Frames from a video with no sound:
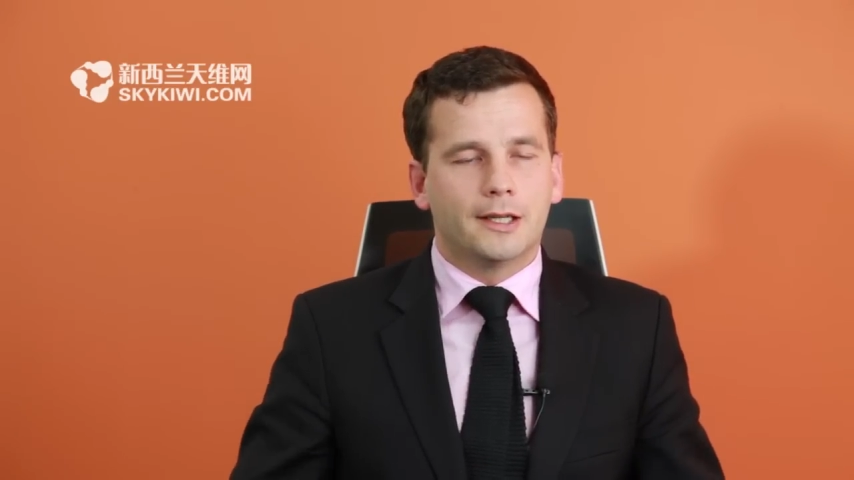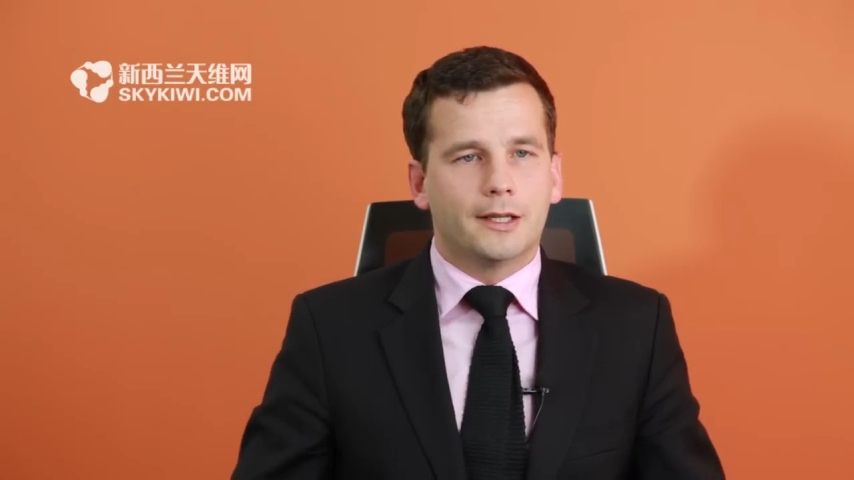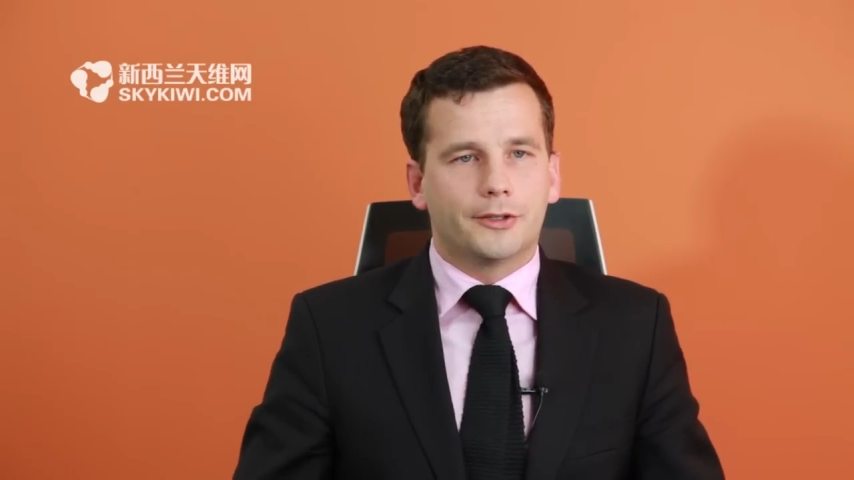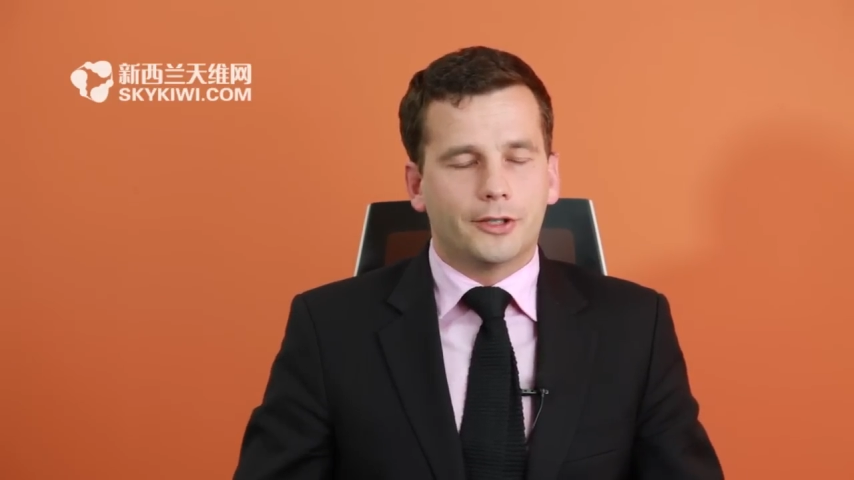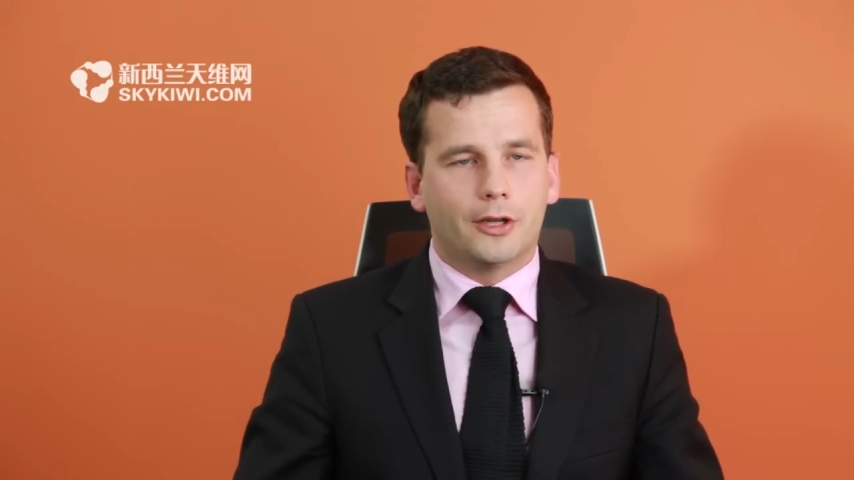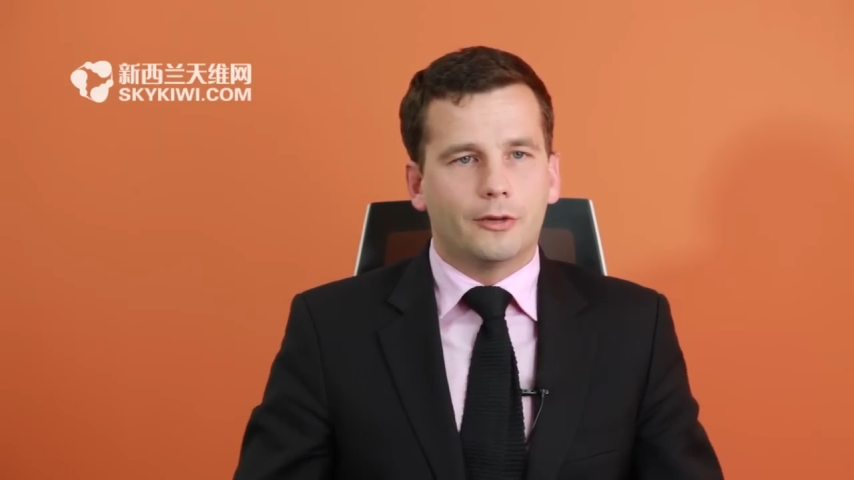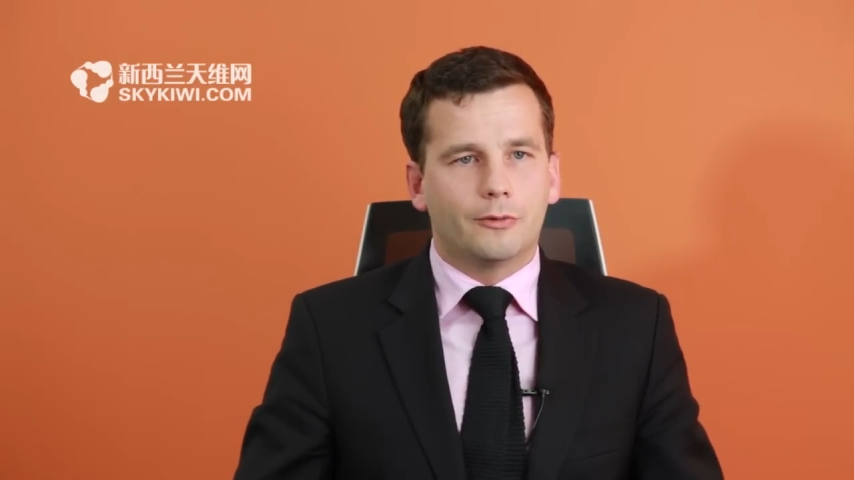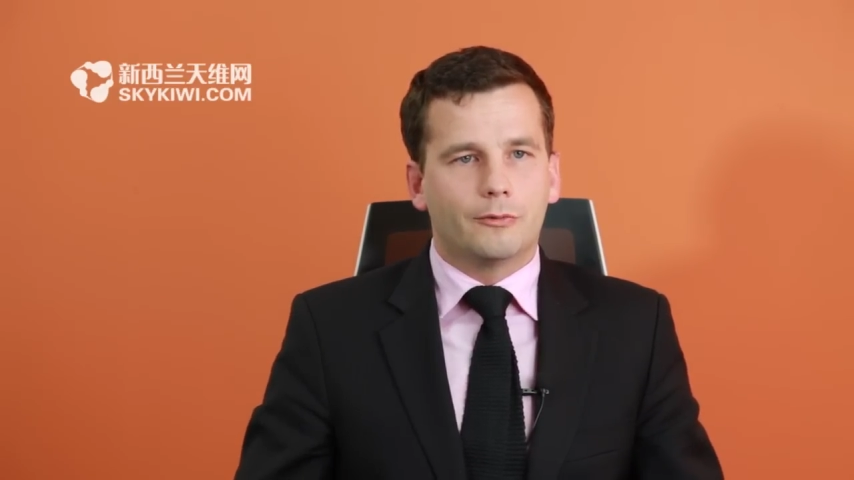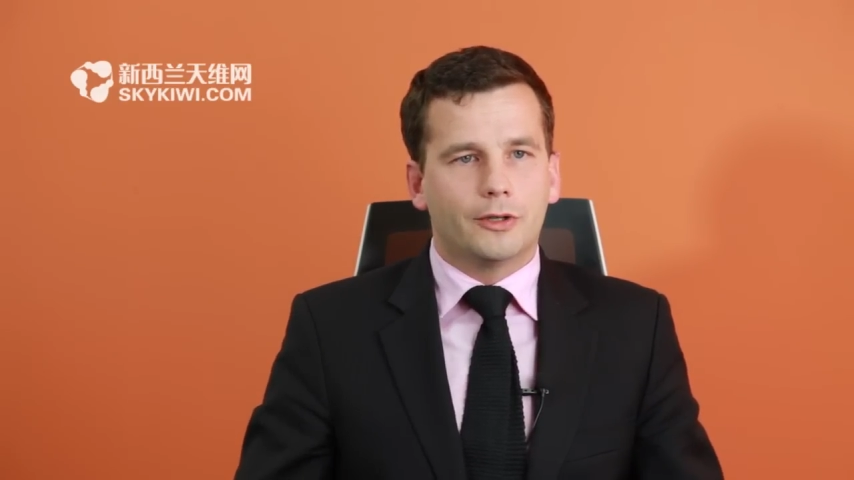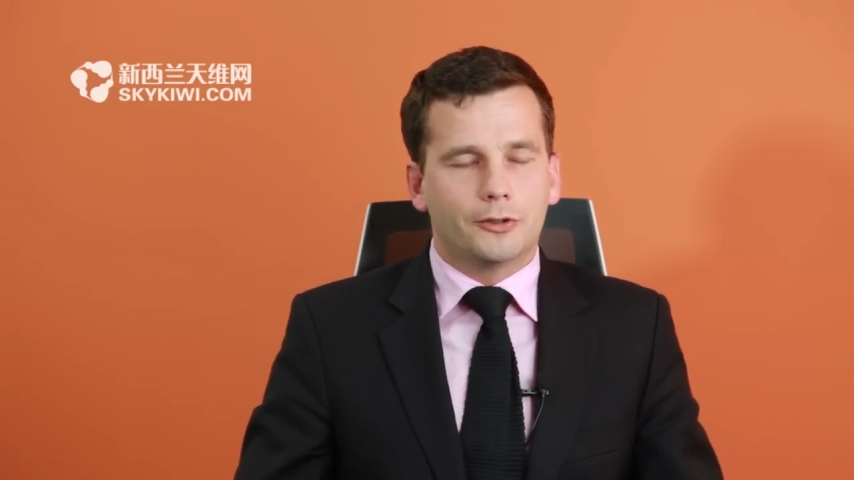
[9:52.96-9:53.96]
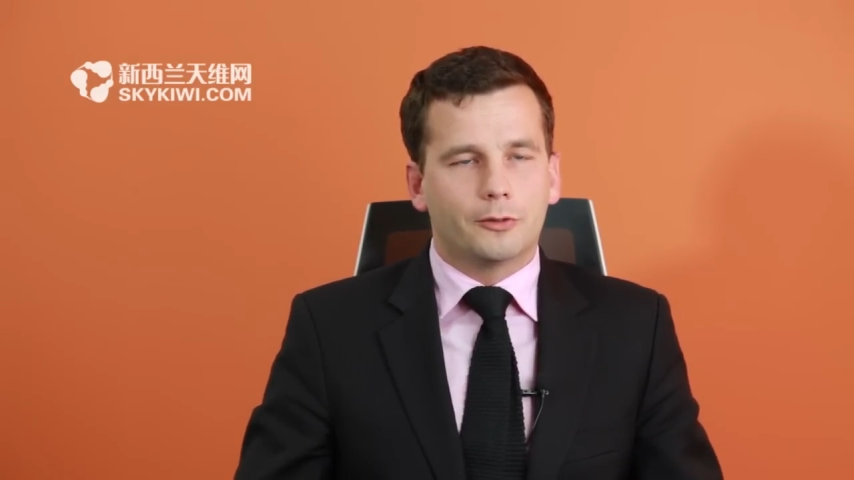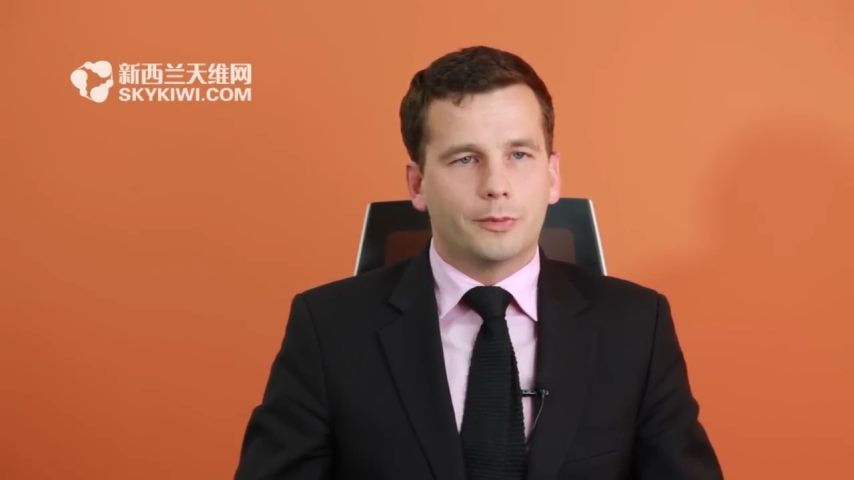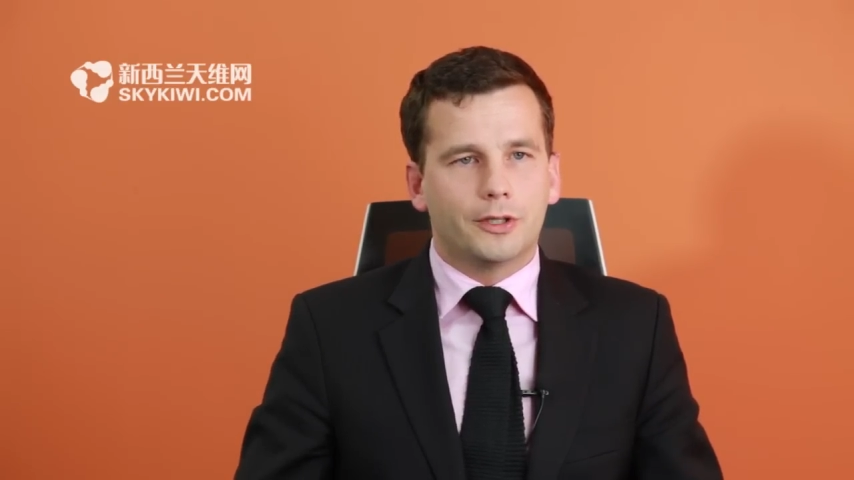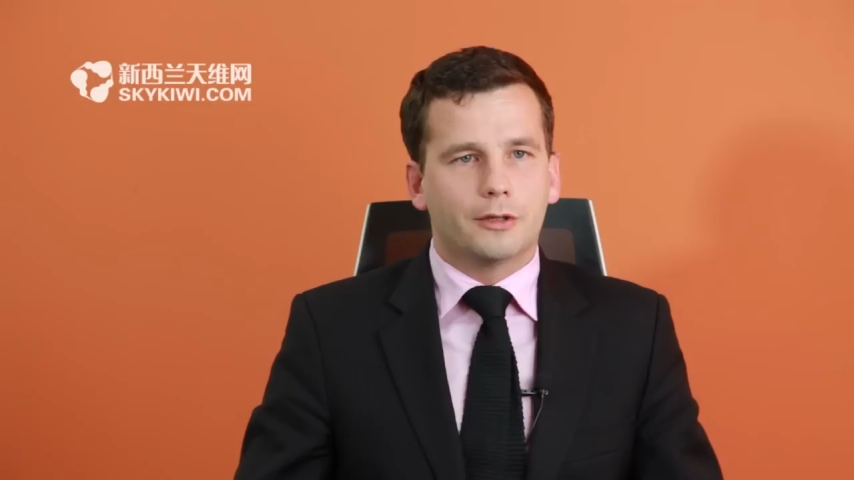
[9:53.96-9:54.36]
So we should be